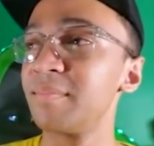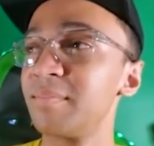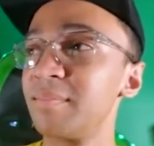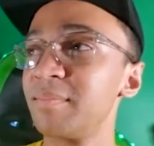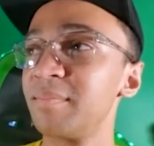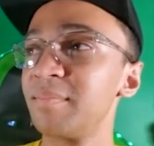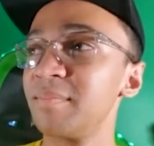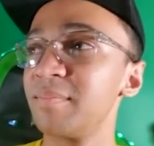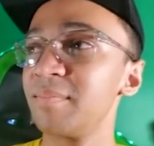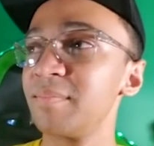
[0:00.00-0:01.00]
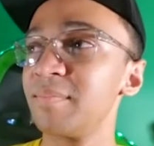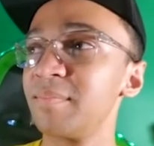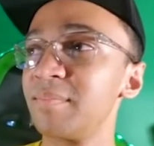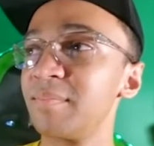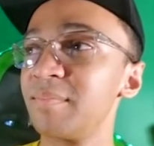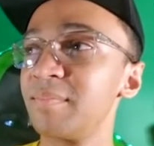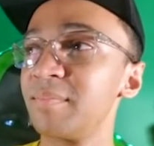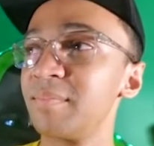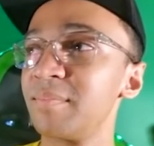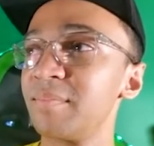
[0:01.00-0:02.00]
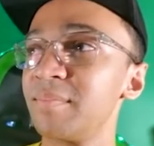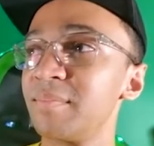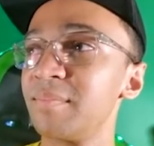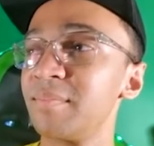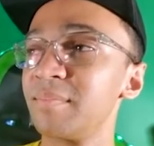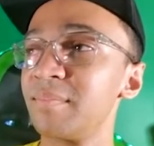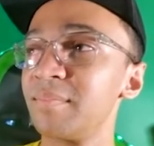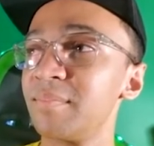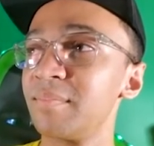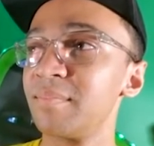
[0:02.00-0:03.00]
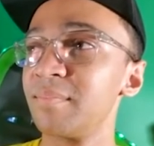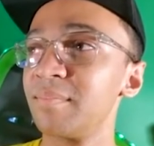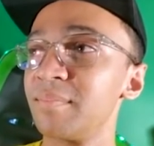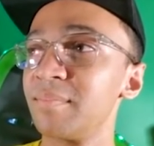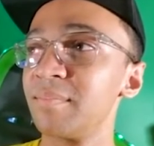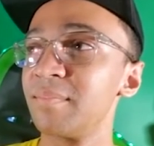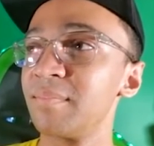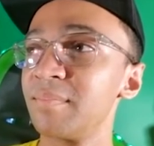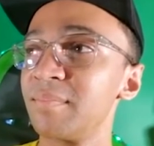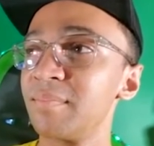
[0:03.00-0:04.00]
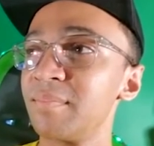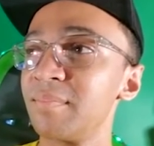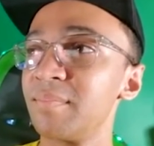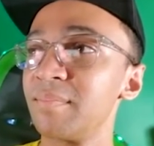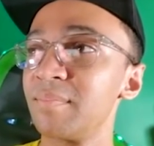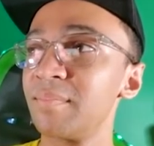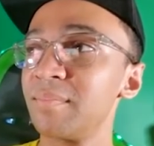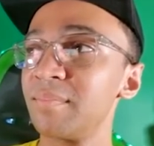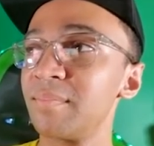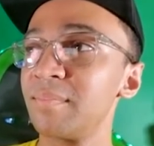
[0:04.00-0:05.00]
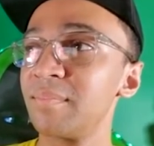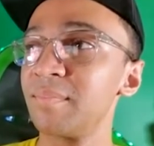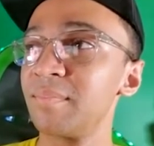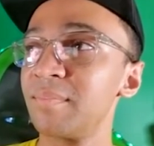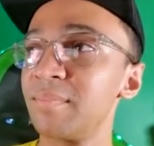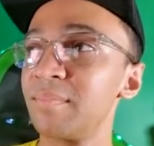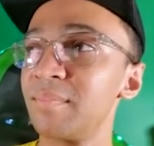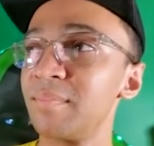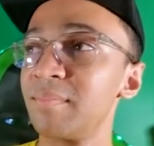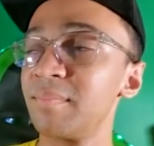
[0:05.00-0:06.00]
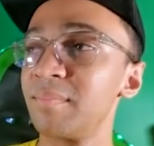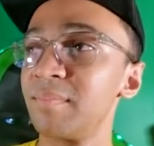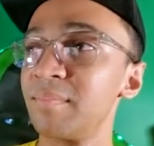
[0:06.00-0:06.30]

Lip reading: [no speech]